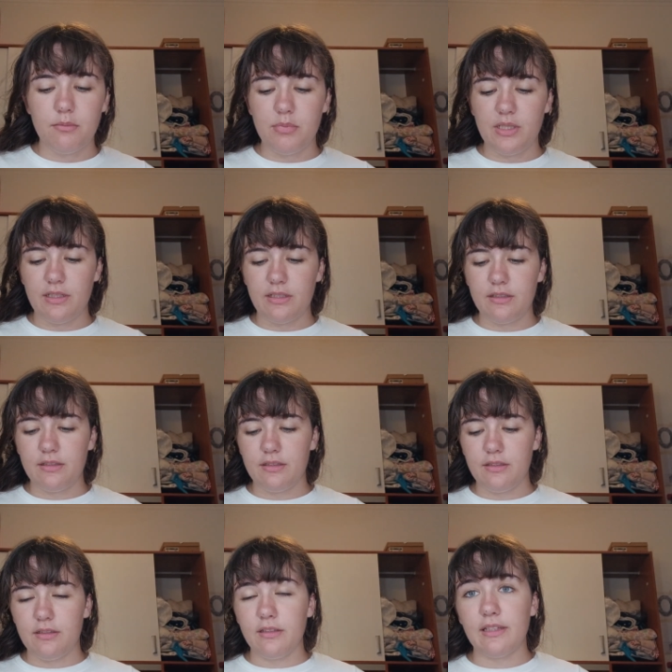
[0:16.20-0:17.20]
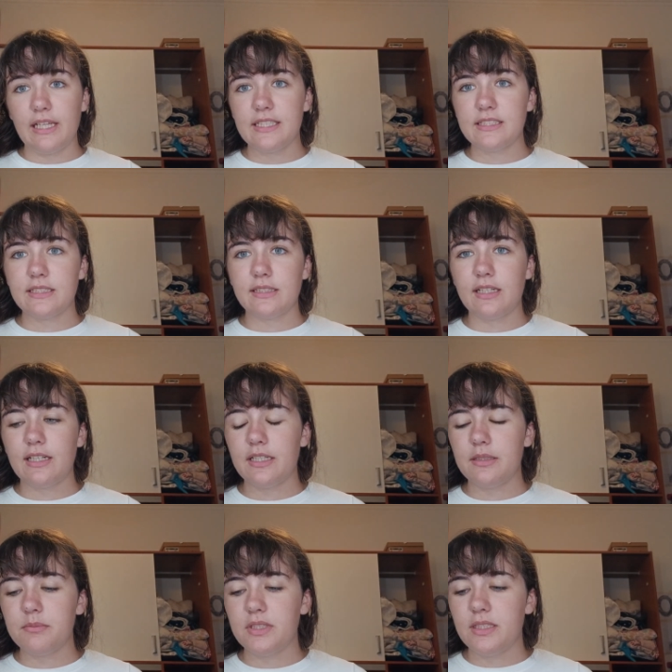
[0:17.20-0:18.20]
But last
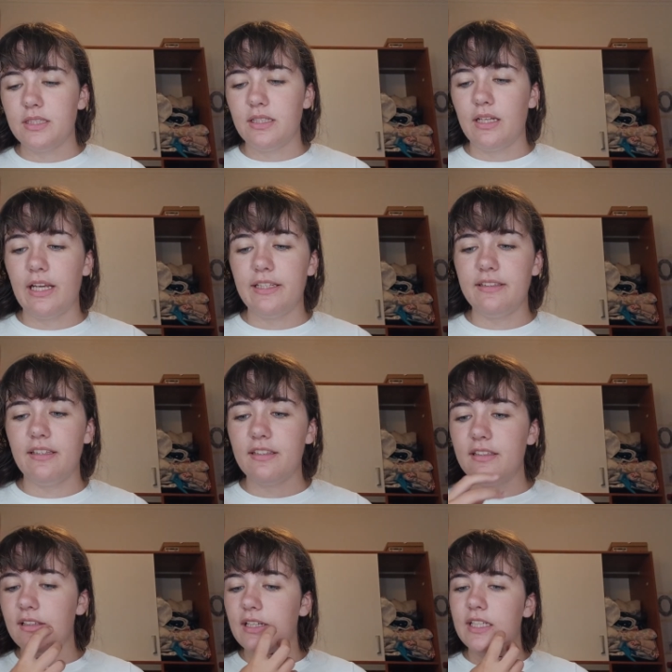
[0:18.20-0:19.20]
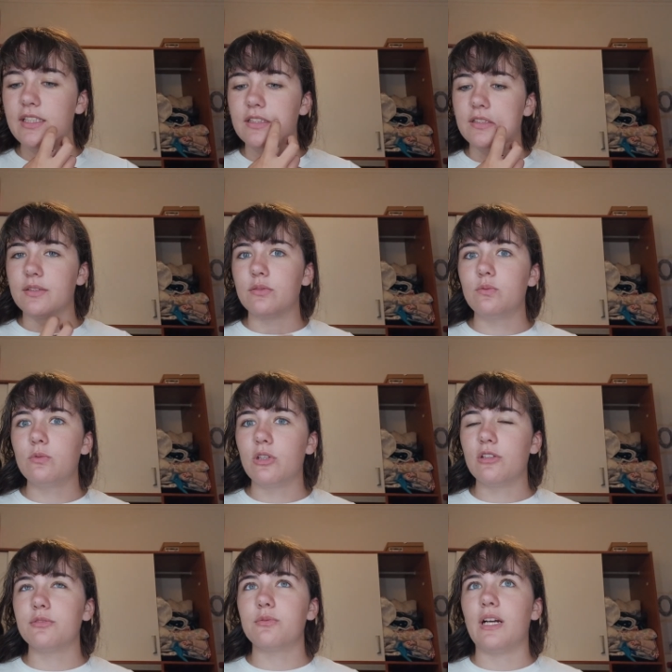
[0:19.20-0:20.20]
time I did like
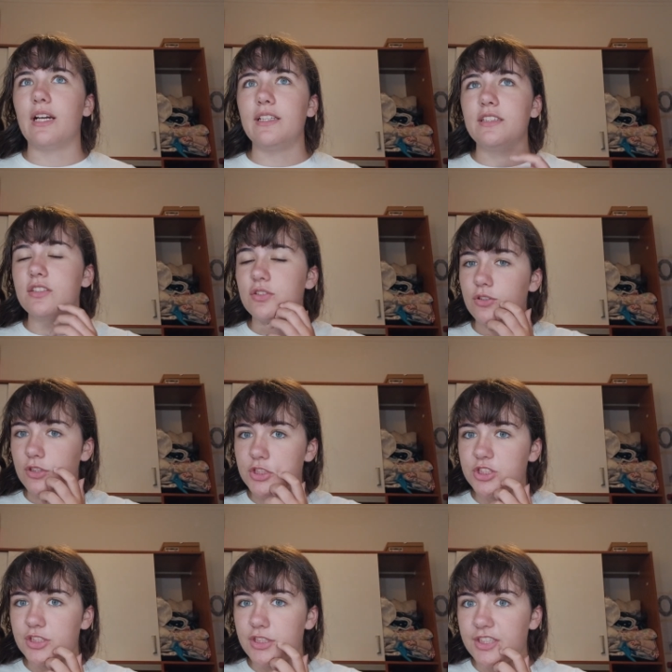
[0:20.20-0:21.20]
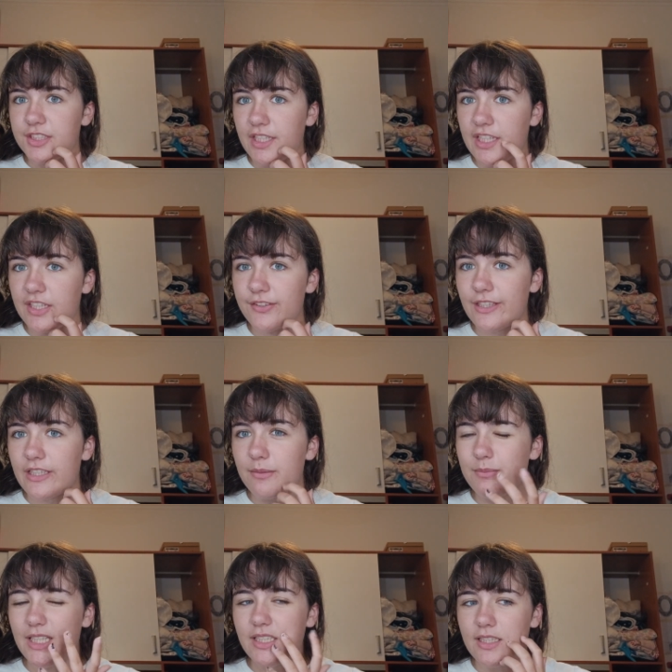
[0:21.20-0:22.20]
worldwide torture era
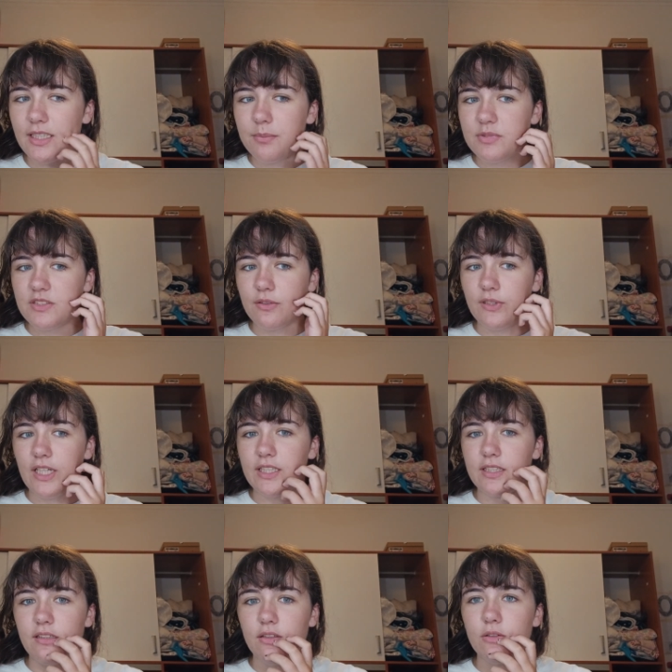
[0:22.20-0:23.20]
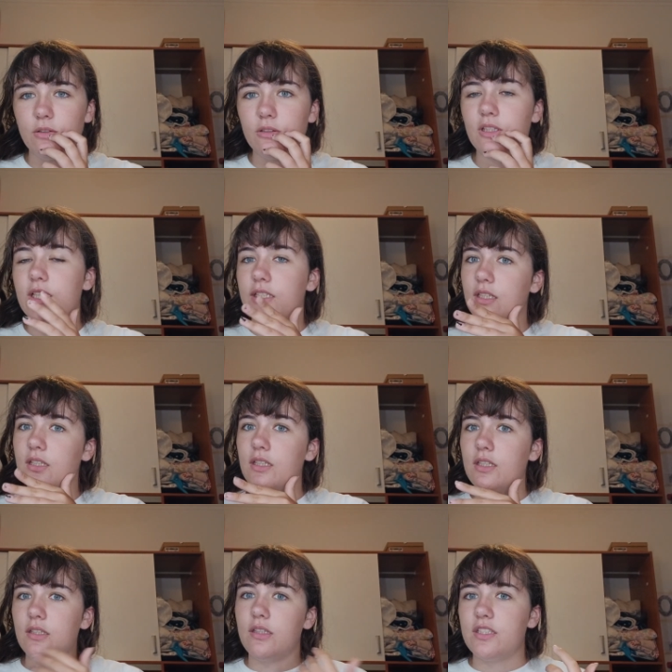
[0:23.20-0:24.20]
makeup, so like the whole like
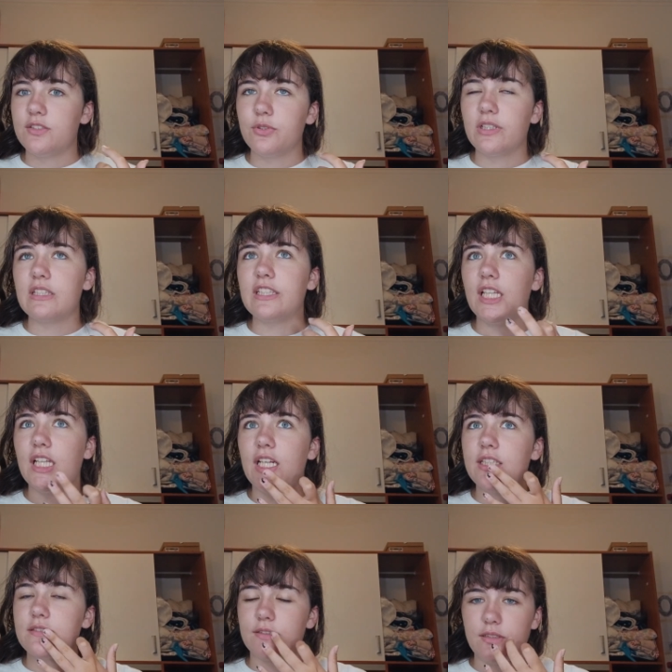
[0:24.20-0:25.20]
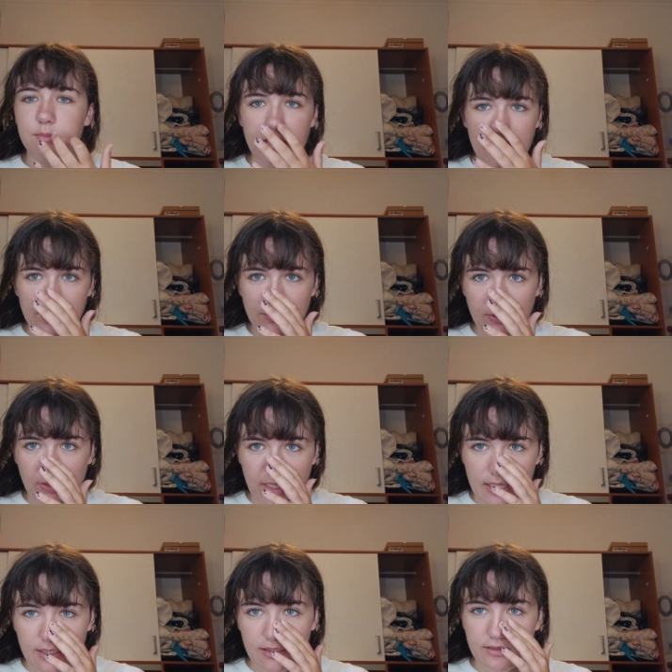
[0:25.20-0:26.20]
squiggly lines on the mouth
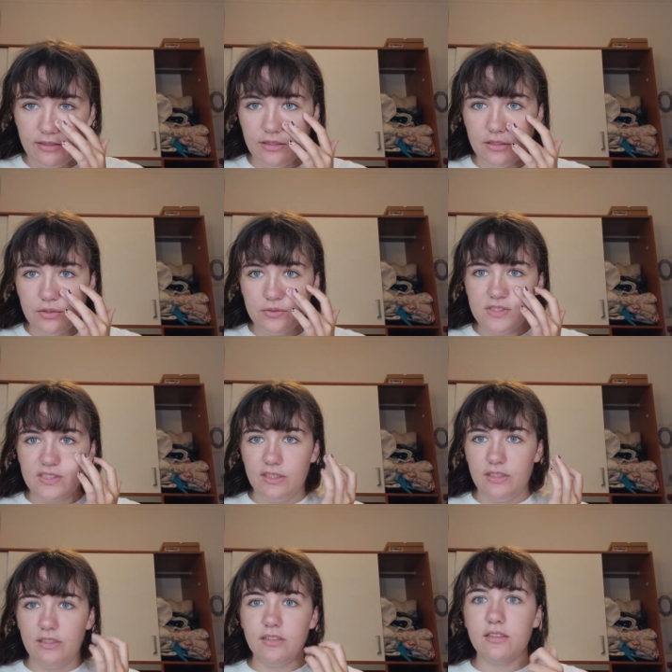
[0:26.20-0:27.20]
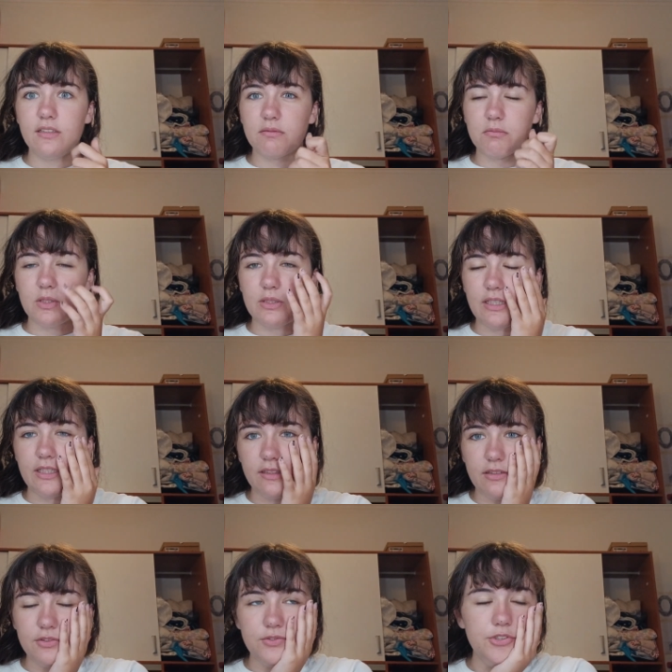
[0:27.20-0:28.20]
and the nose and like
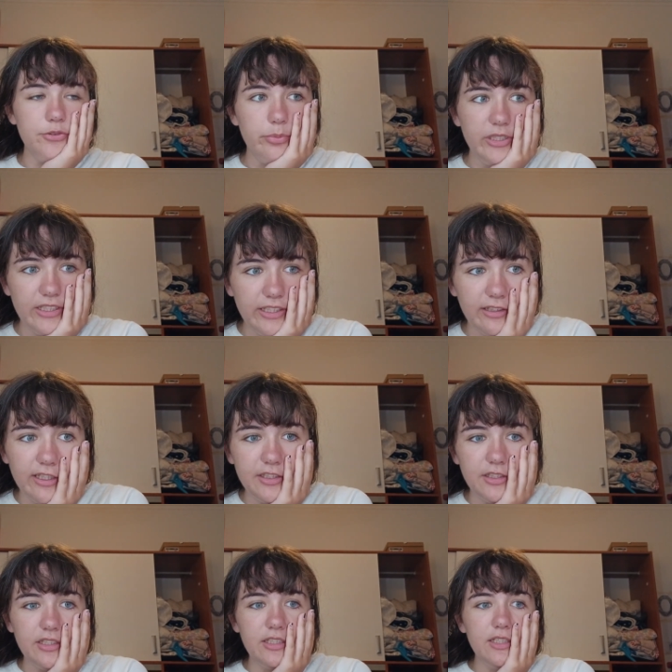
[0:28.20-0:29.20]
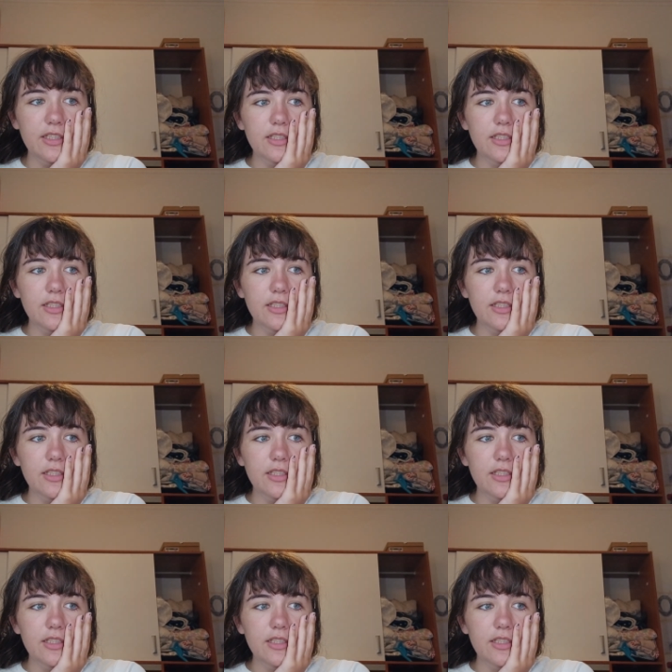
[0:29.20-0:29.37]
the droopy eyeliner.